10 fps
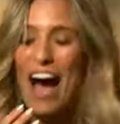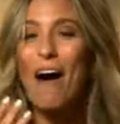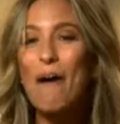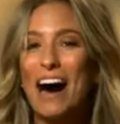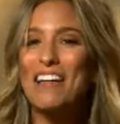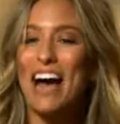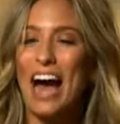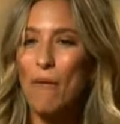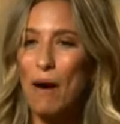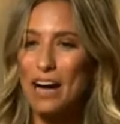
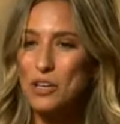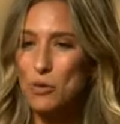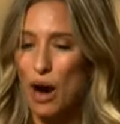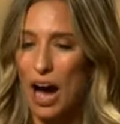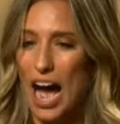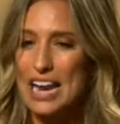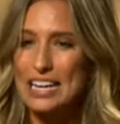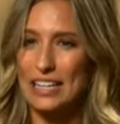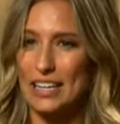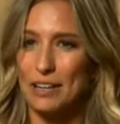How are you
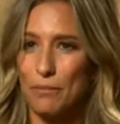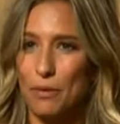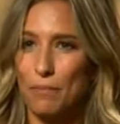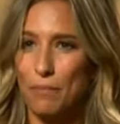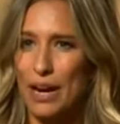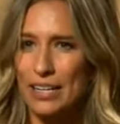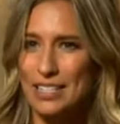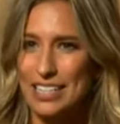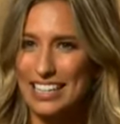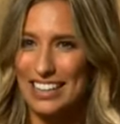hiding the
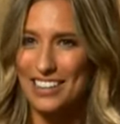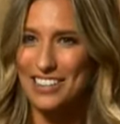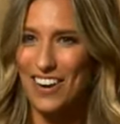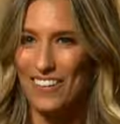pregnancy in the show?